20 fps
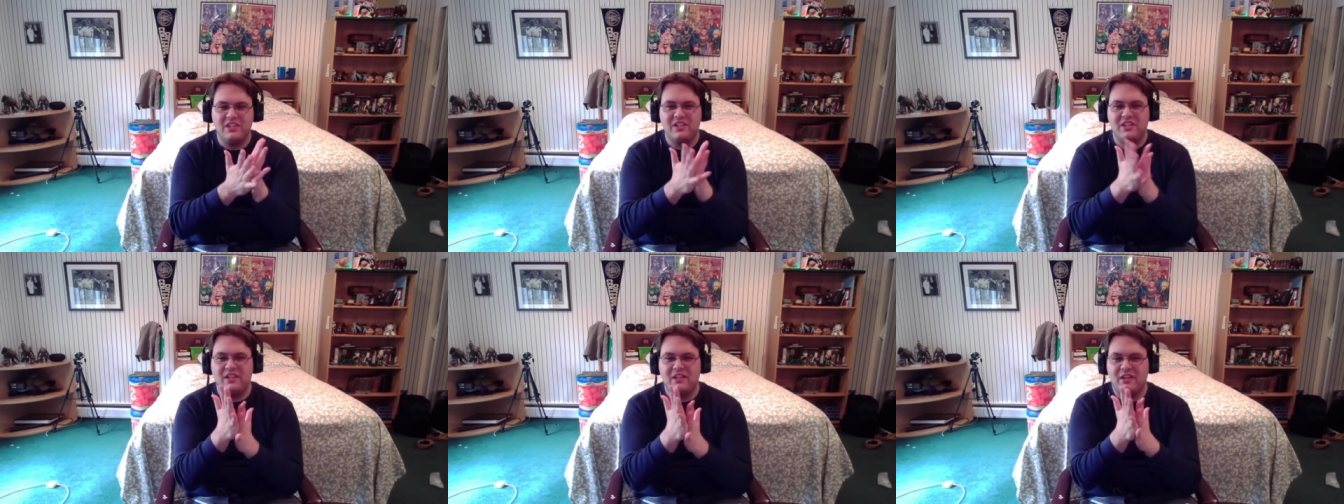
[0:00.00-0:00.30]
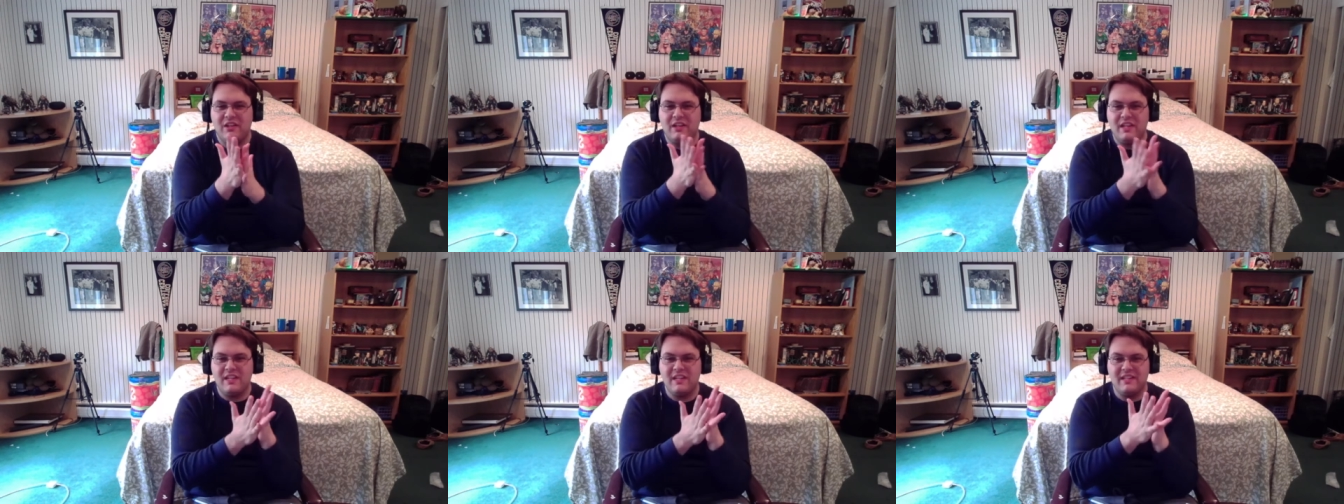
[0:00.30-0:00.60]

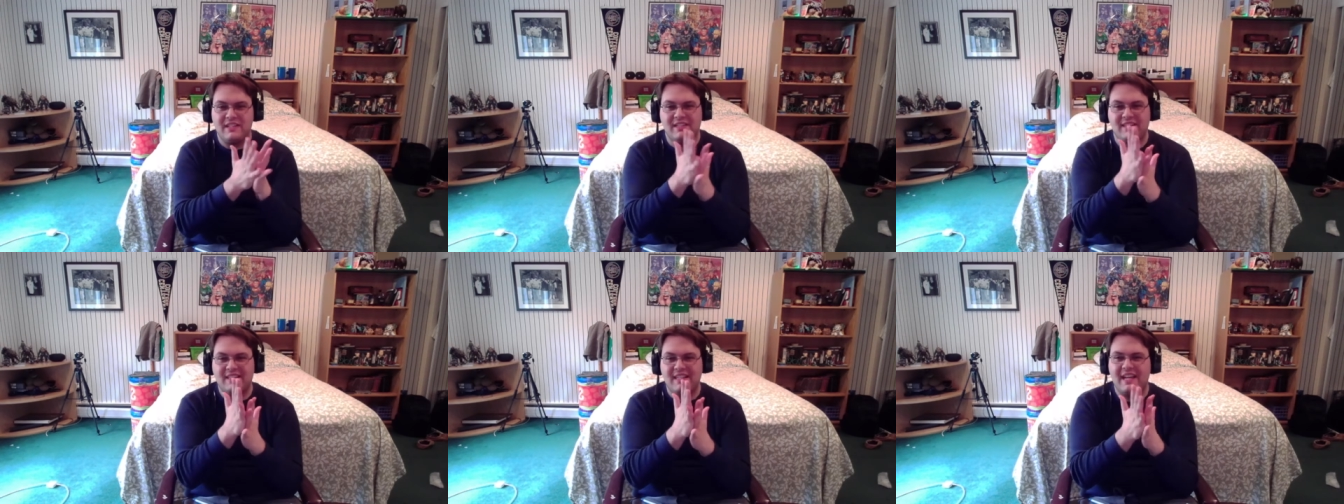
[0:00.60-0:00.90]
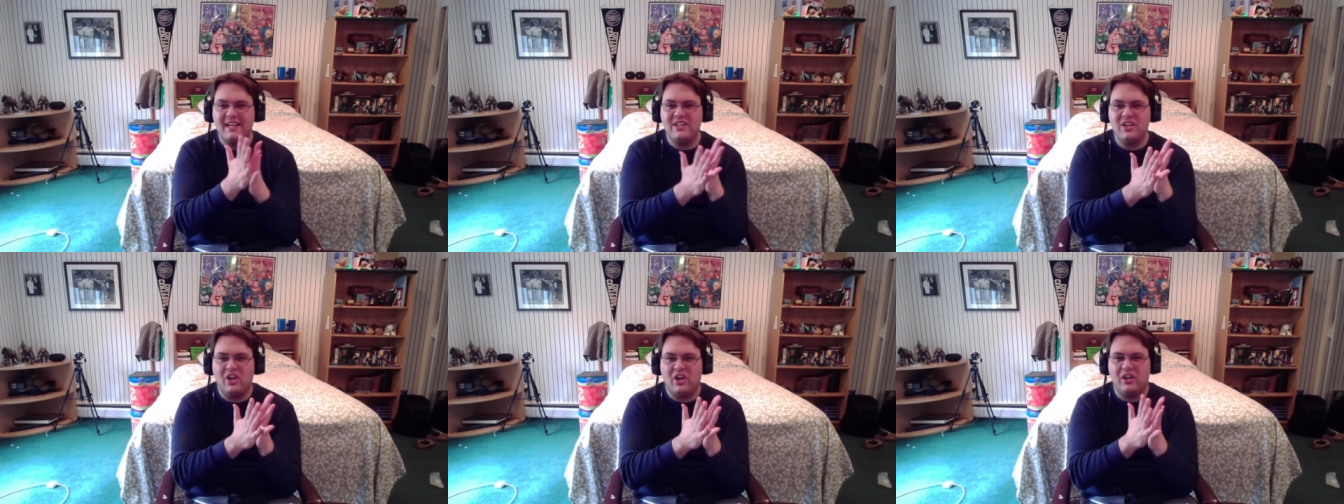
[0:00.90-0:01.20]
he
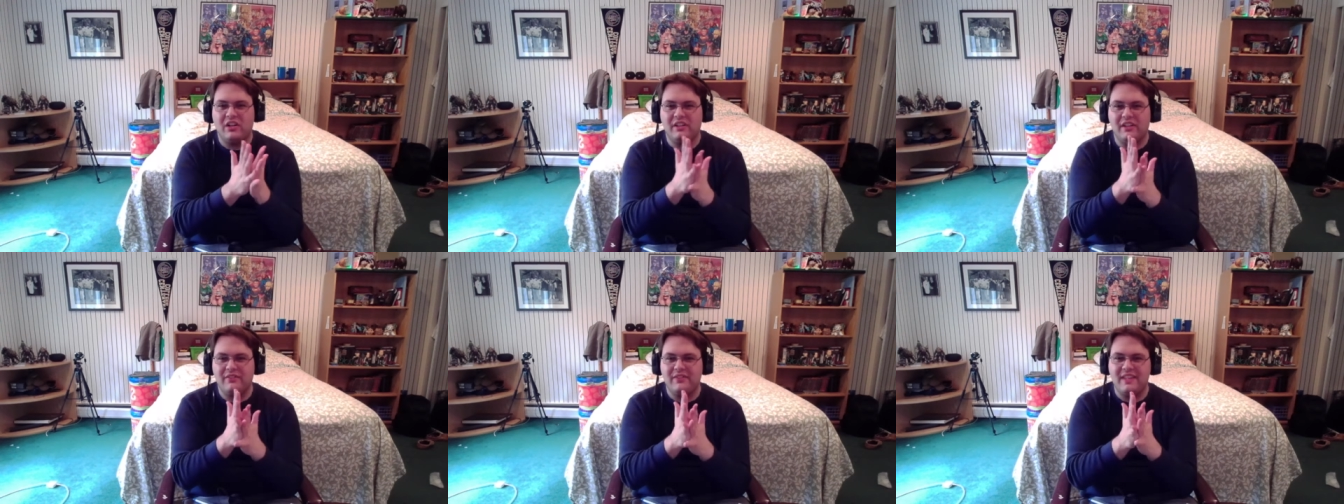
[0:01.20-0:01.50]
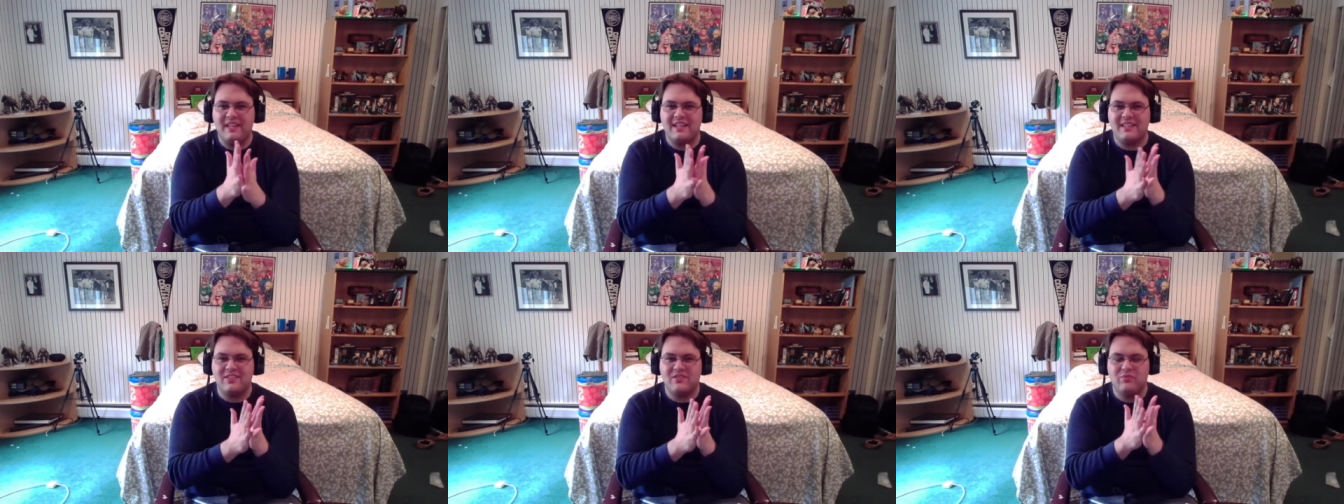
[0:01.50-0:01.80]
said all of
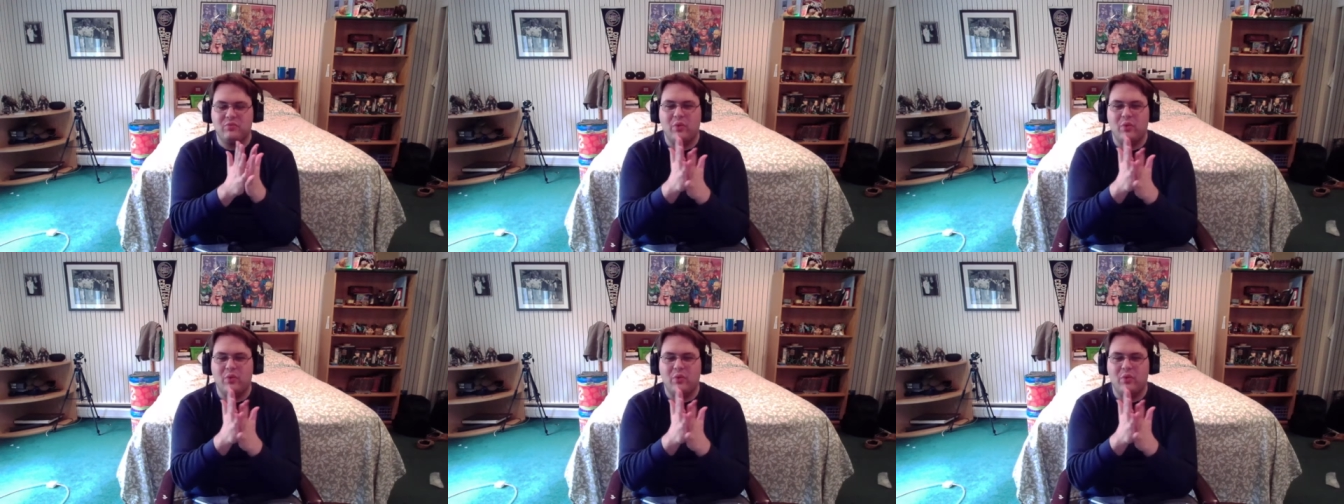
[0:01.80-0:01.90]
this.